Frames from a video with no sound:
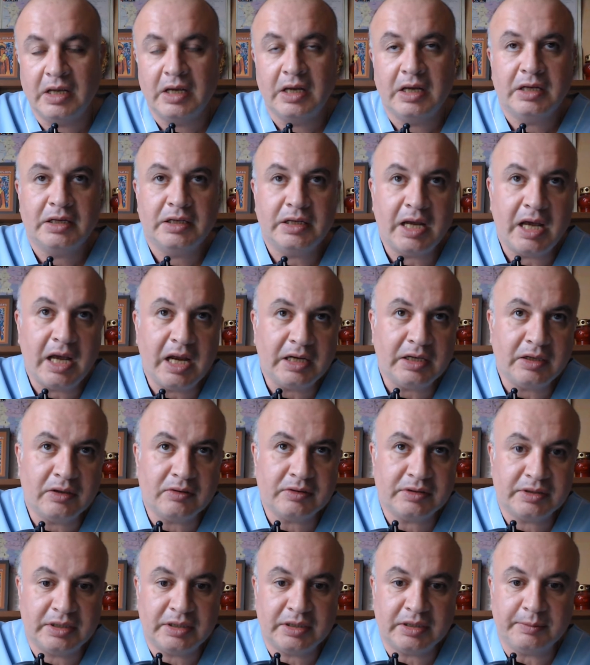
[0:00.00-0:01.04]

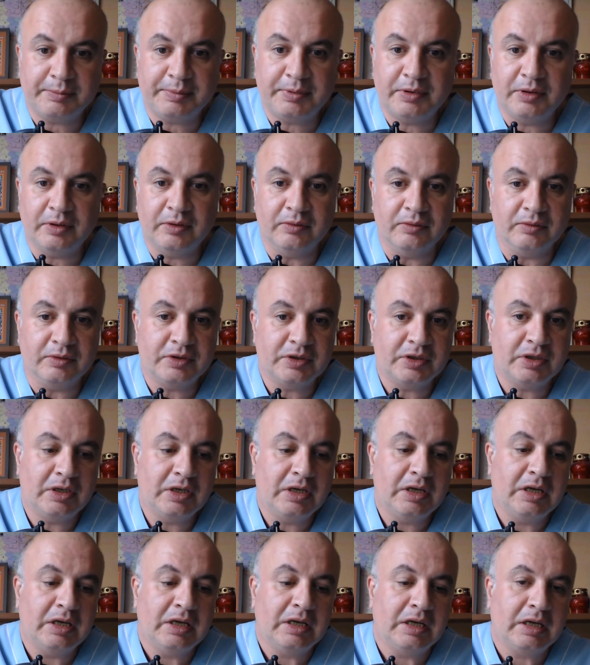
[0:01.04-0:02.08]
Diagnostic approach
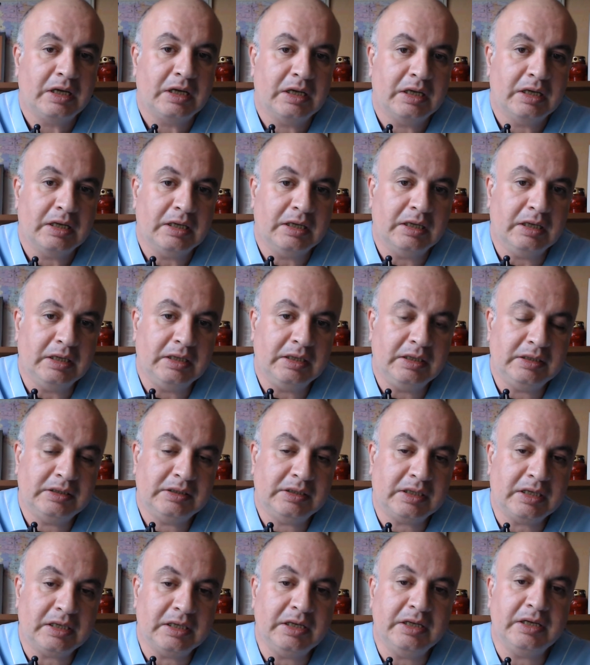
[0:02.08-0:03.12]
is
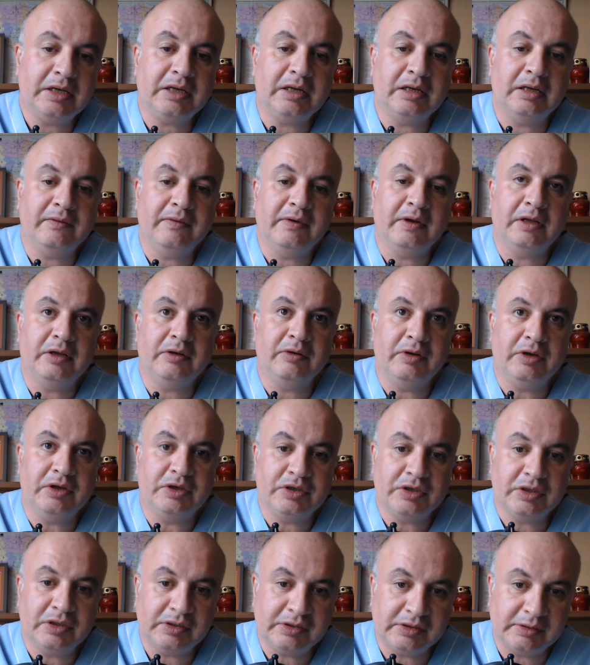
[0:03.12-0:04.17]
a clinical
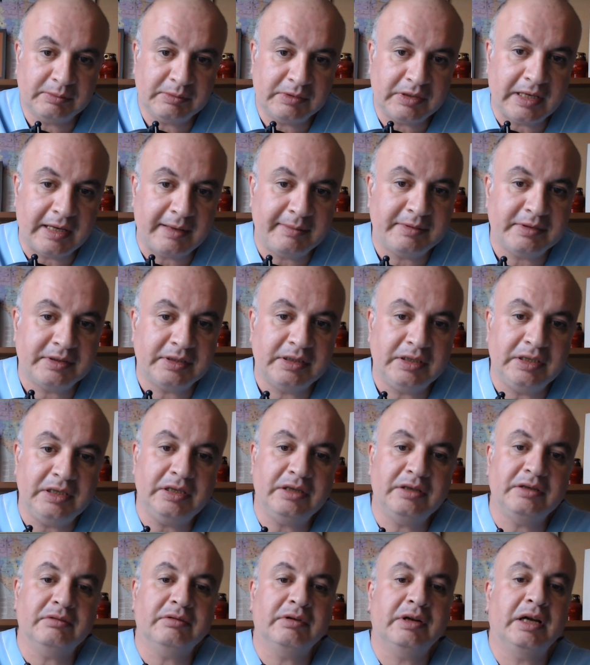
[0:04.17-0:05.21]
evaluation, sometimes
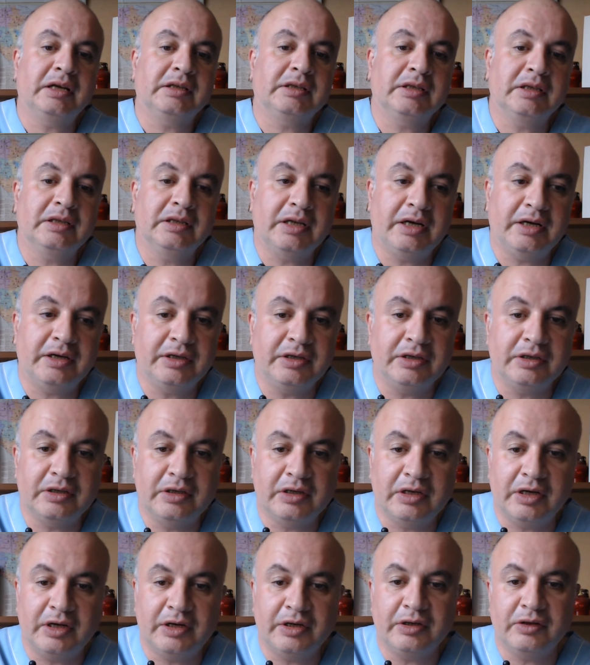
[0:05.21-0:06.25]
indirect
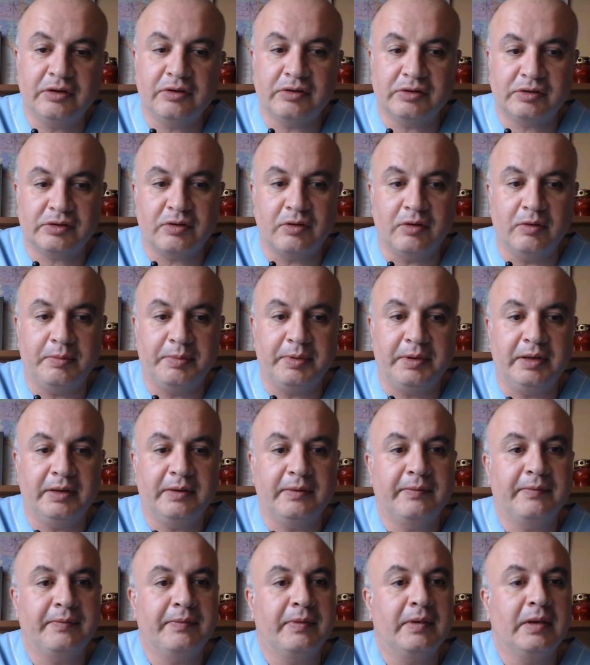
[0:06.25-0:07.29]
laryngoscopy.
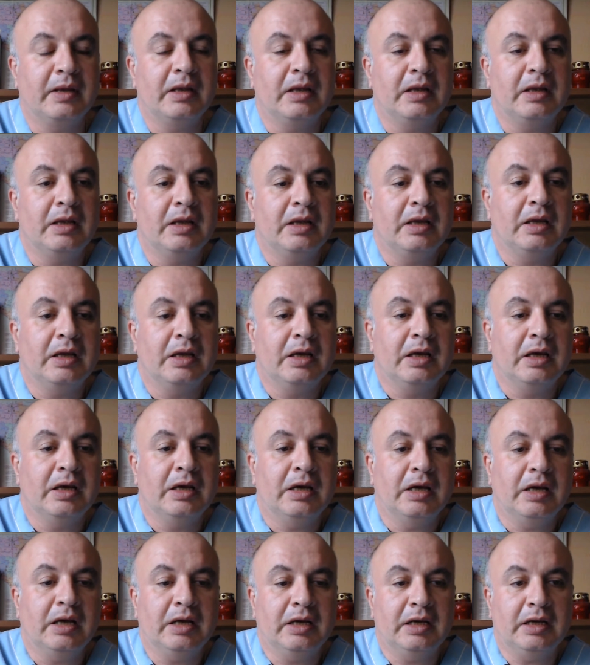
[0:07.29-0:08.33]

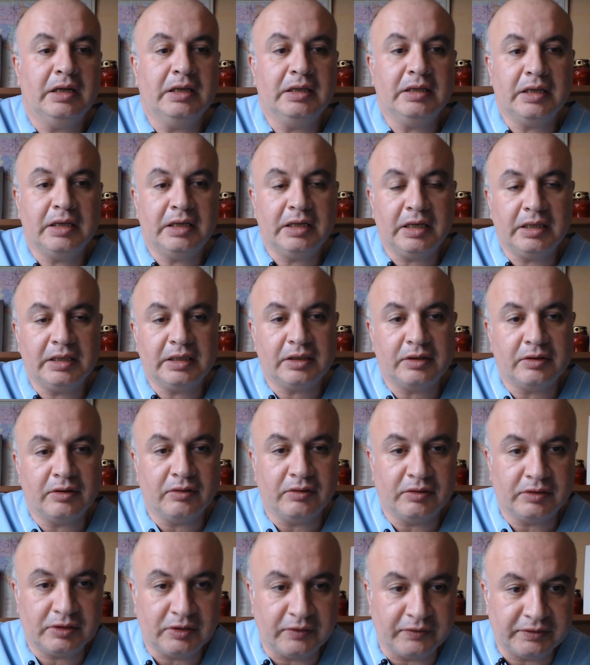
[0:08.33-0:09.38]
And another
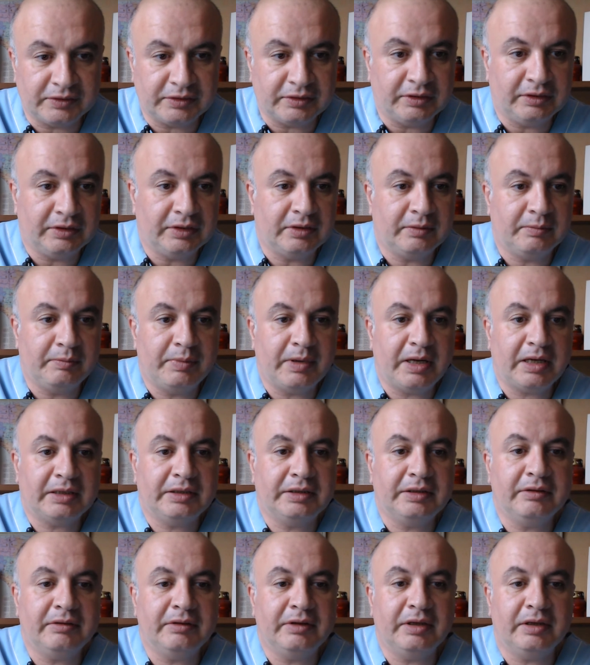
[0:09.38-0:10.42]
cause of stridor,
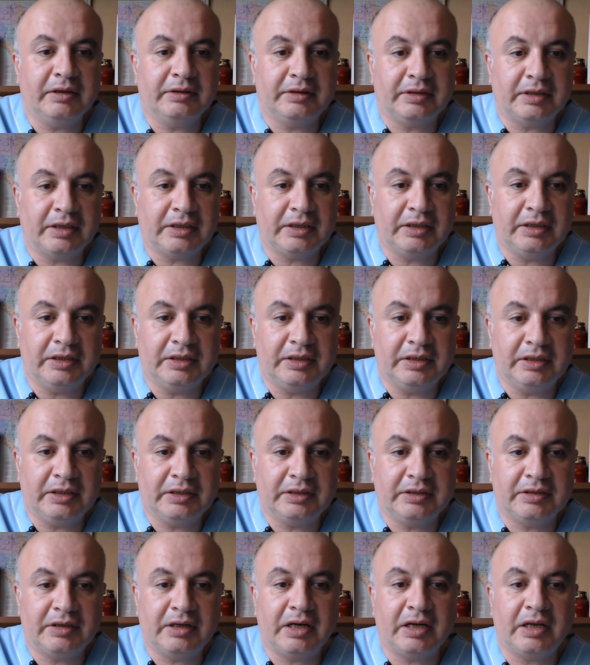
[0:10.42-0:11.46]
bacterial
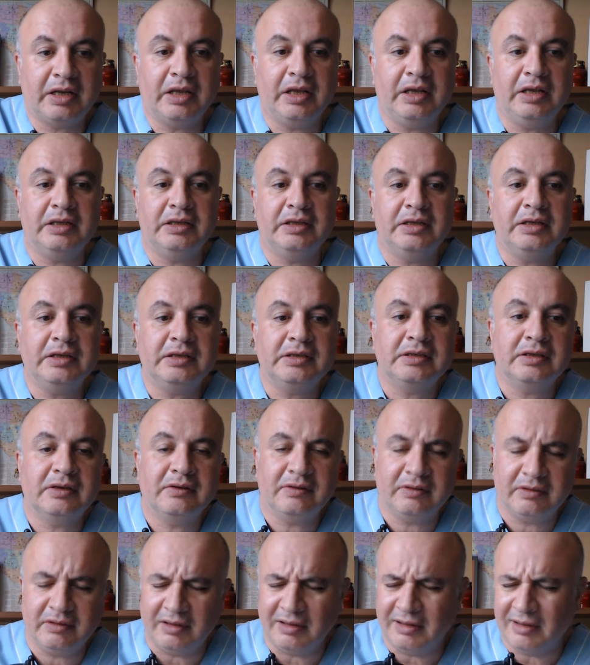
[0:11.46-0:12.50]
tracheitis,
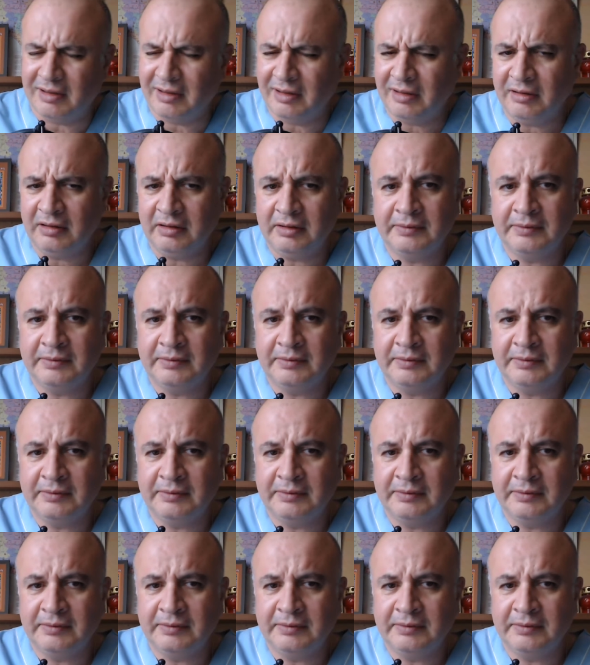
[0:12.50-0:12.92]
rare.